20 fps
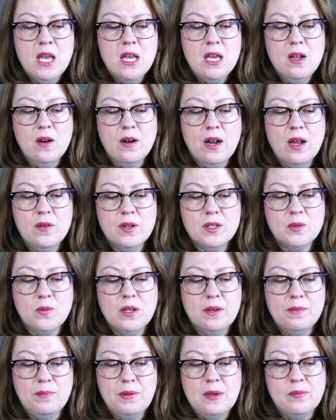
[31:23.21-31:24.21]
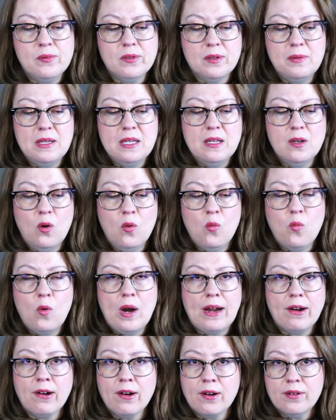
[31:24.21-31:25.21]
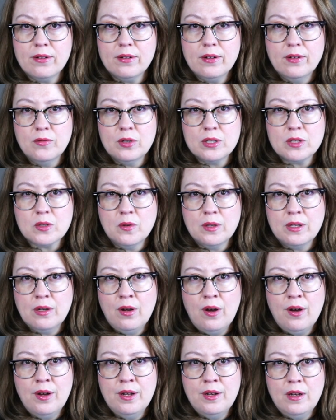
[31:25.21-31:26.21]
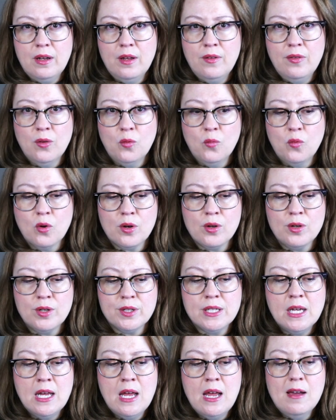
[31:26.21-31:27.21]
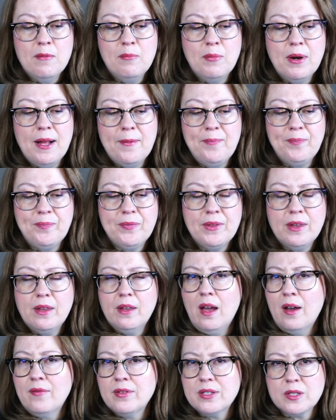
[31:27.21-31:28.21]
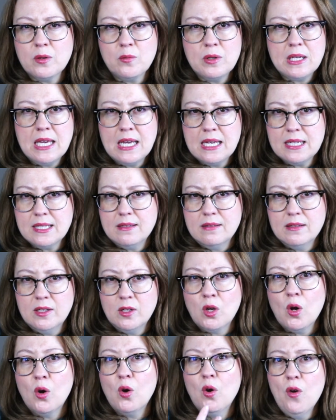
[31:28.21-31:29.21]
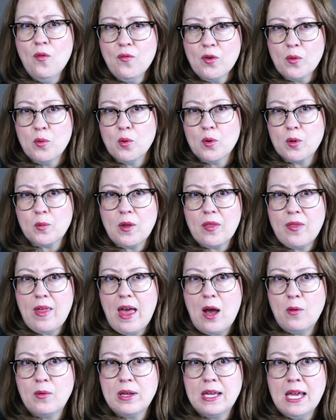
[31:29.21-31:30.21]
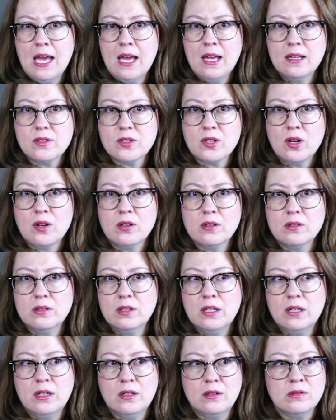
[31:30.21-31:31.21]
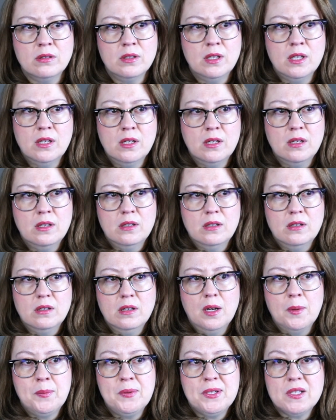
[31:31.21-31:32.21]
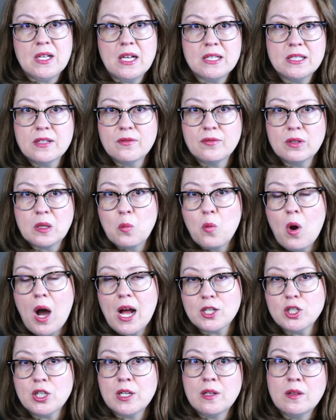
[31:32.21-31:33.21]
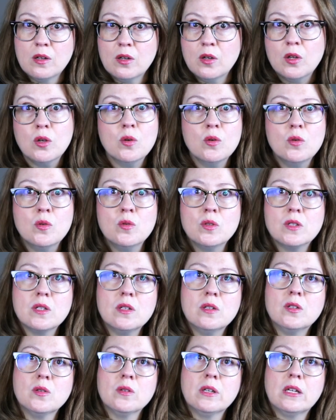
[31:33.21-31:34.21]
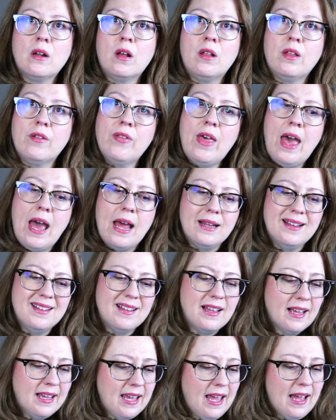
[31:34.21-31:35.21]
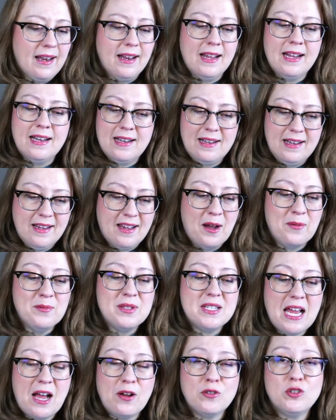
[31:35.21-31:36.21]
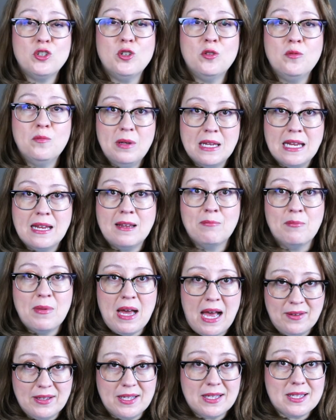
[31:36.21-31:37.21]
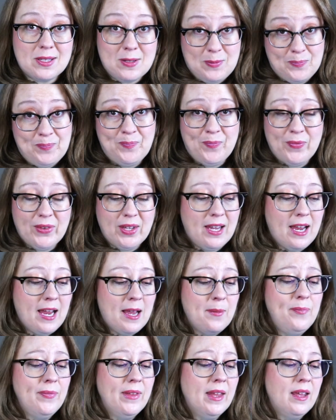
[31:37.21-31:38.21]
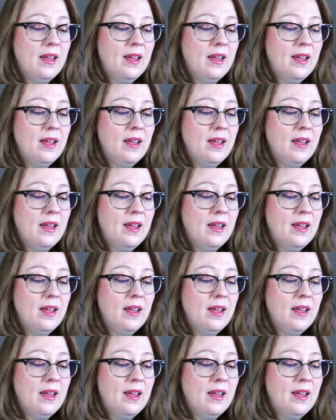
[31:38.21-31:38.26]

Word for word: You know, I always want people to be aware of what's going on in the world, but obviously we can't go overboard with that. We can't start, you know, obsessively watching the news and doing all of that. Again, it, it comes down to being balanced, okay?